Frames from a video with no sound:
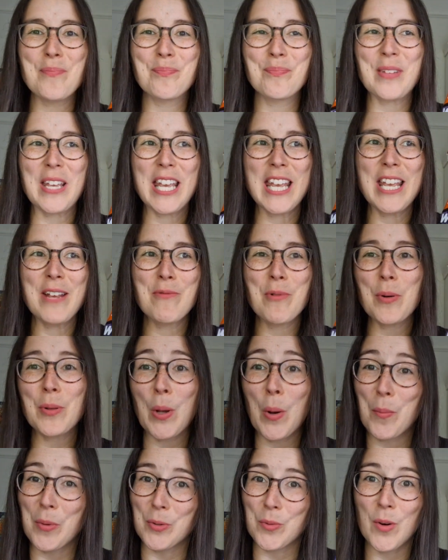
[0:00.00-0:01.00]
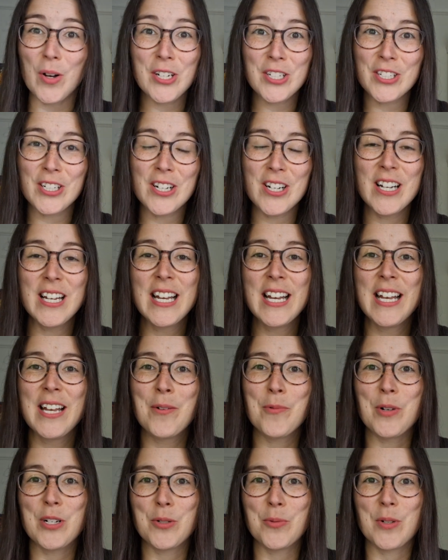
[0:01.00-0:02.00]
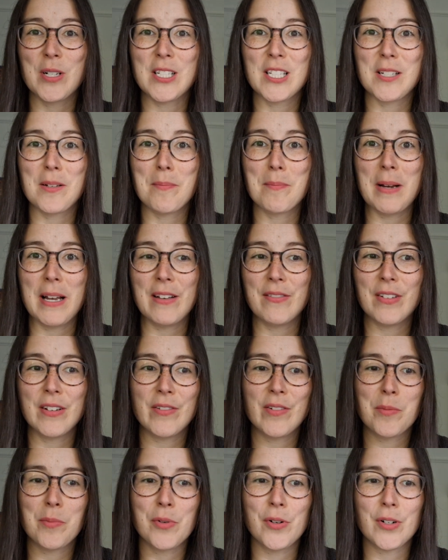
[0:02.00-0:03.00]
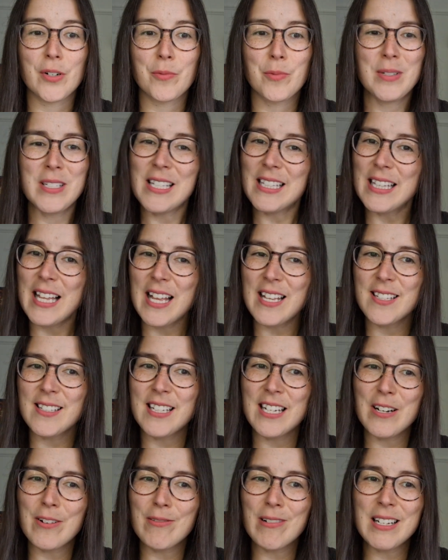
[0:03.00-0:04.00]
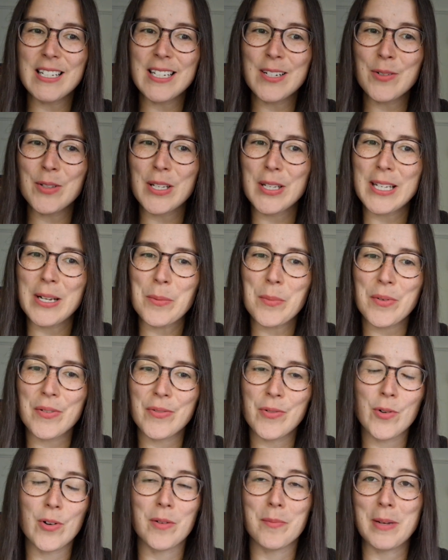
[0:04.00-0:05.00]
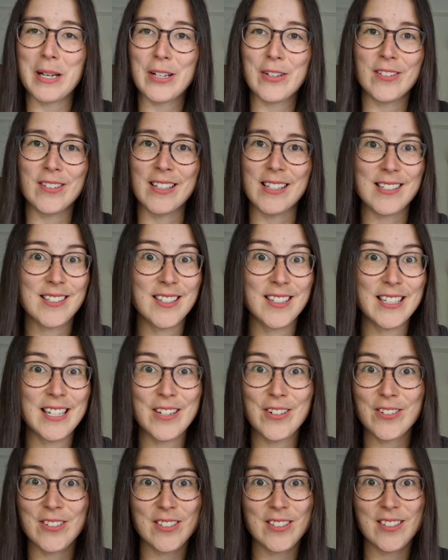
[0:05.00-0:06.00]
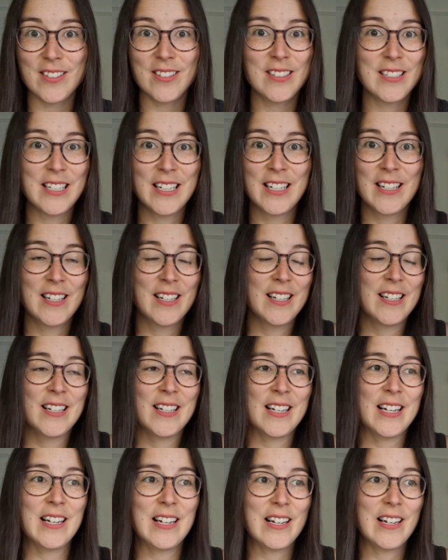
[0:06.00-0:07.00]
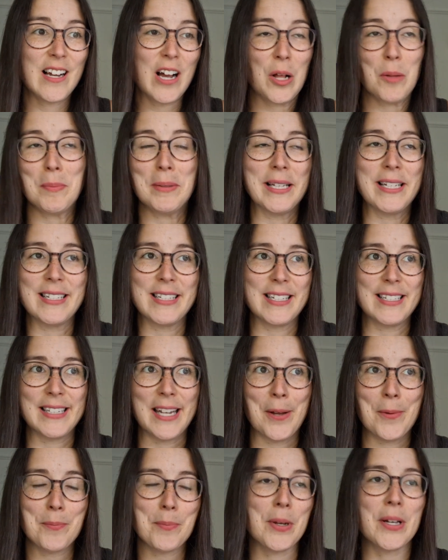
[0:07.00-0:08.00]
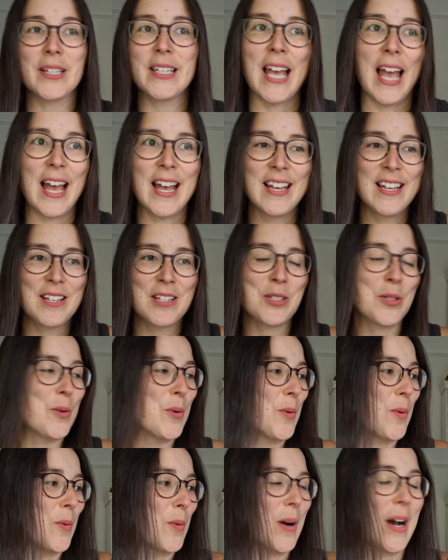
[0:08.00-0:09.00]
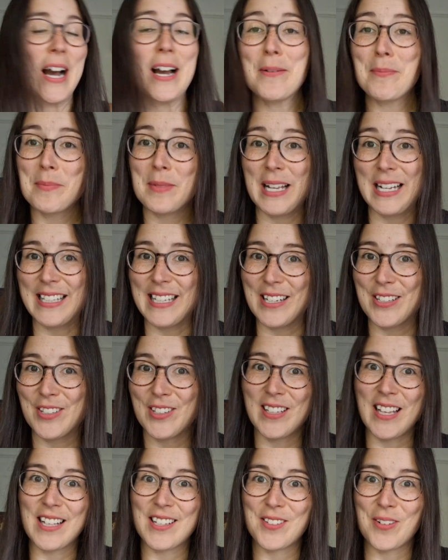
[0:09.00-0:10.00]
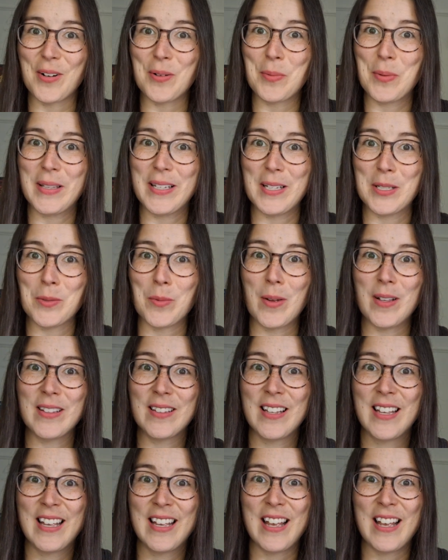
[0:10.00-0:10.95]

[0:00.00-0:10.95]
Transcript: He wrote Open Water, which was my favorite book. Was it last year already or the year before? My goodness, the years all blended now, but yeah, so I'm excited to get started with this one.